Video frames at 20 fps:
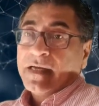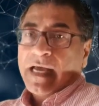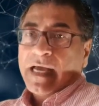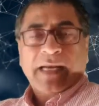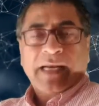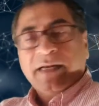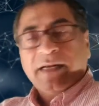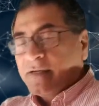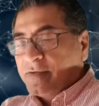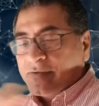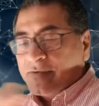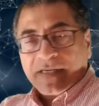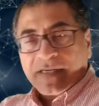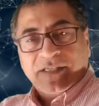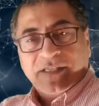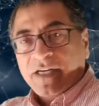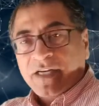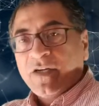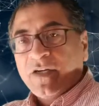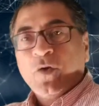an
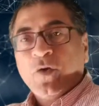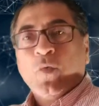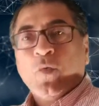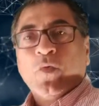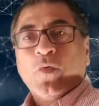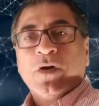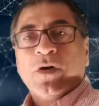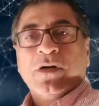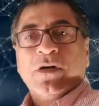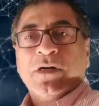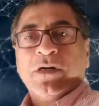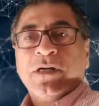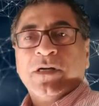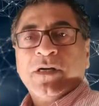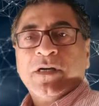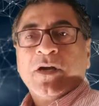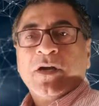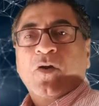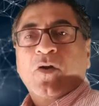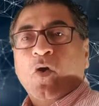interesting new word
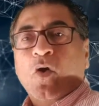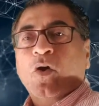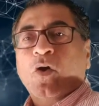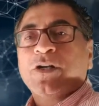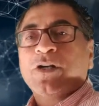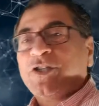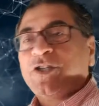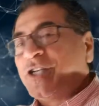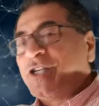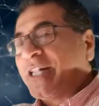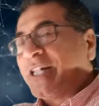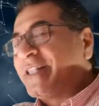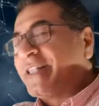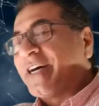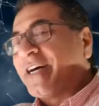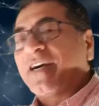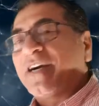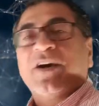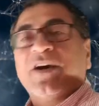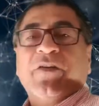called
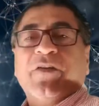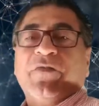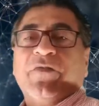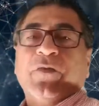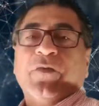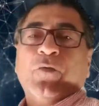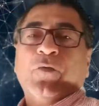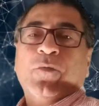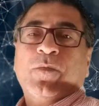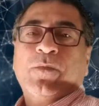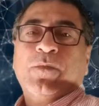Janata Curfew.